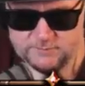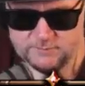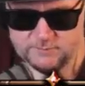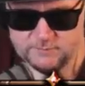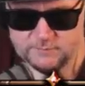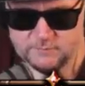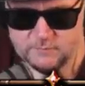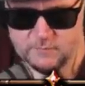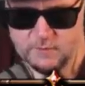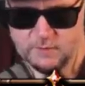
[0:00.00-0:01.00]

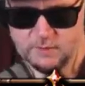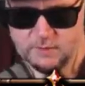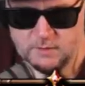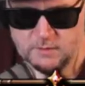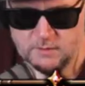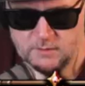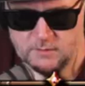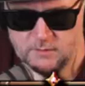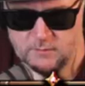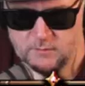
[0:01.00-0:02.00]

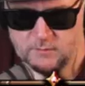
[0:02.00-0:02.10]
Nobody speaks.